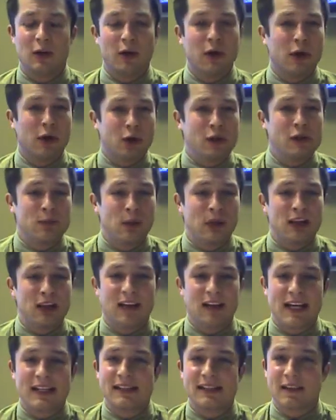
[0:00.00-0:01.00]
or those
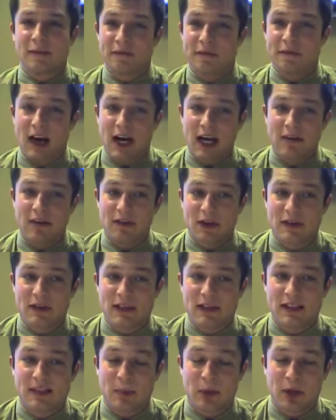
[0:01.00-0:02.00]
with less than 5
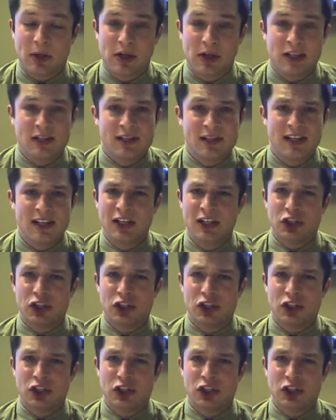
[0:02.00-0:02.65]
years experience